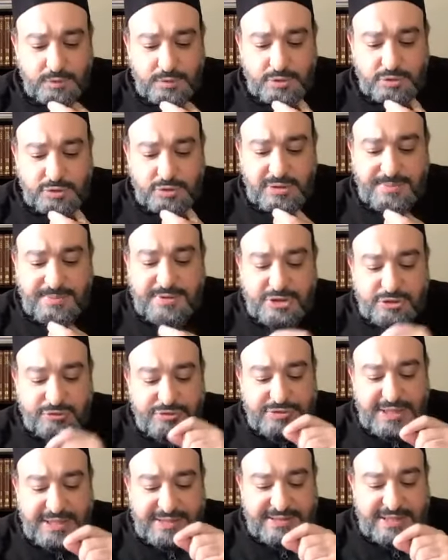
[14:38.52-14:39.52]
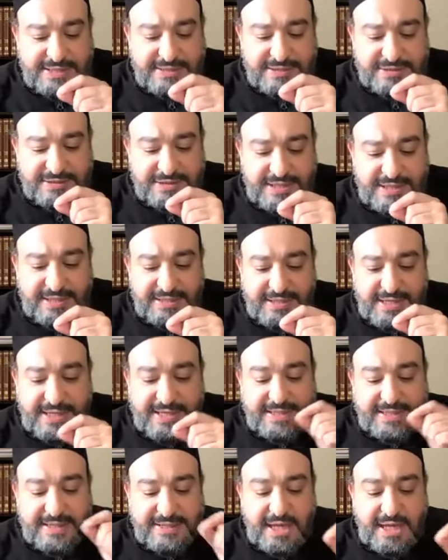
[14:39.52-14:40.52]
so let me just read that sentence again
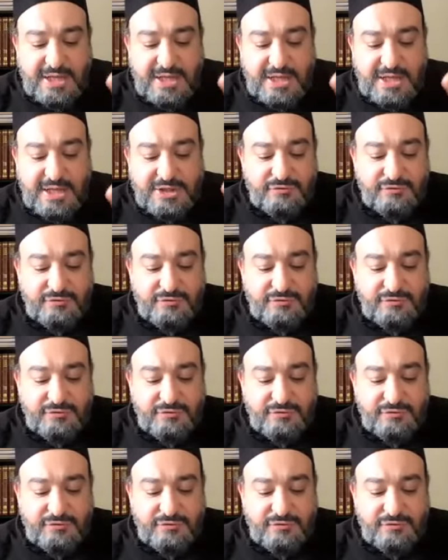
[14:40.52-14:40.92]
it cannot